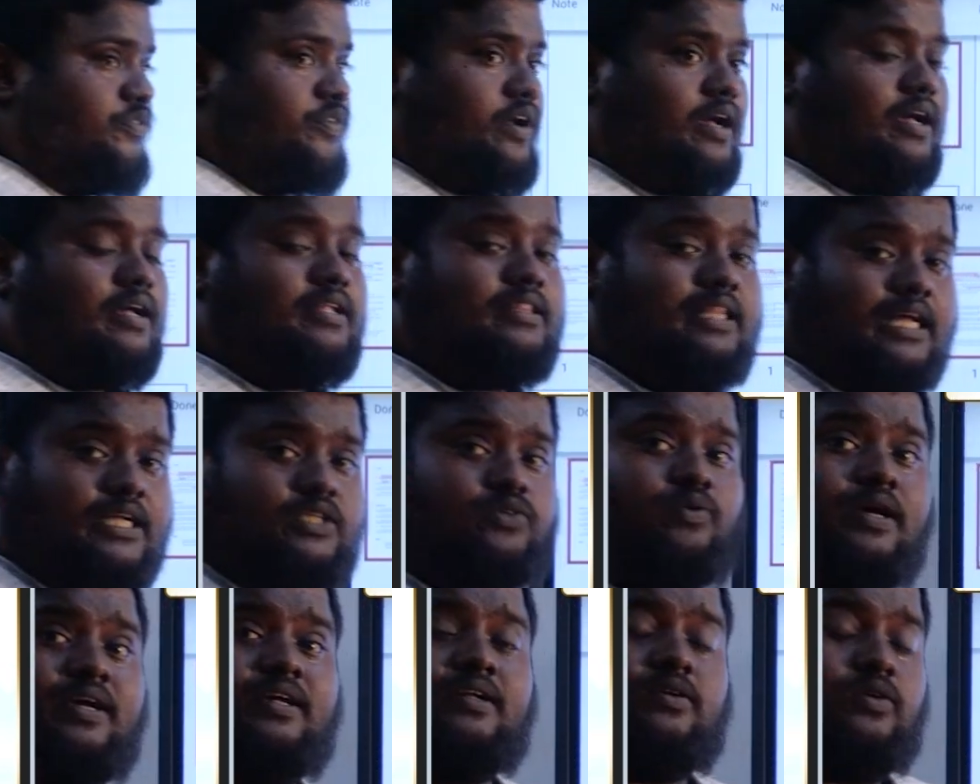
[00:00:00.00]
that's
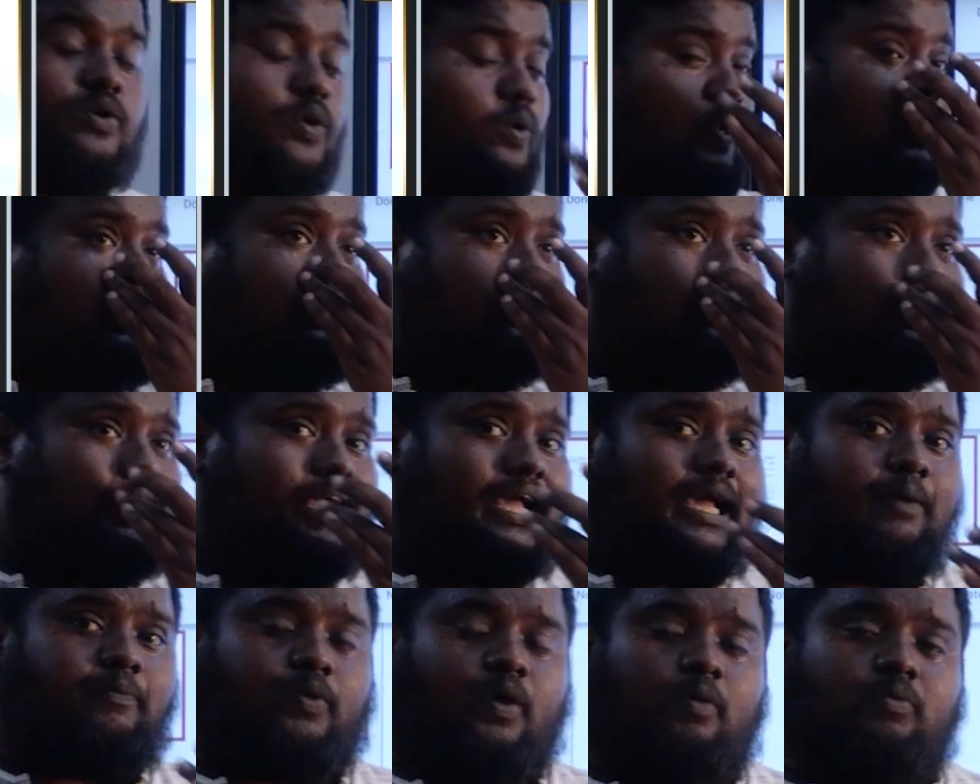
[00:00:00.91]
why during the
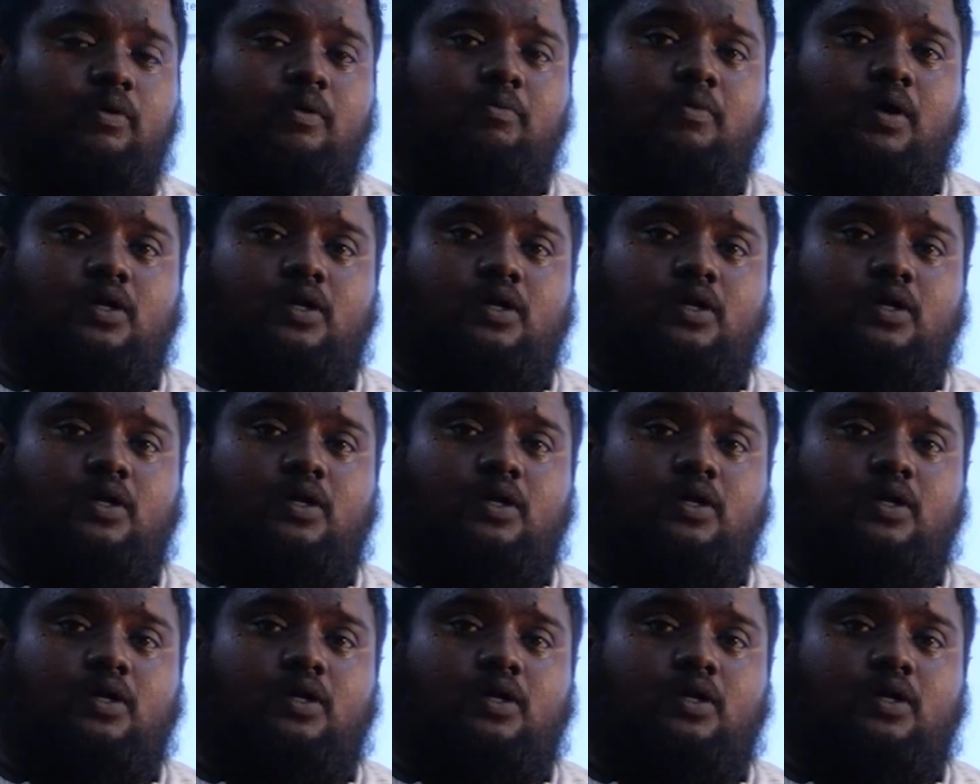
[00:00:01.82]
CA problem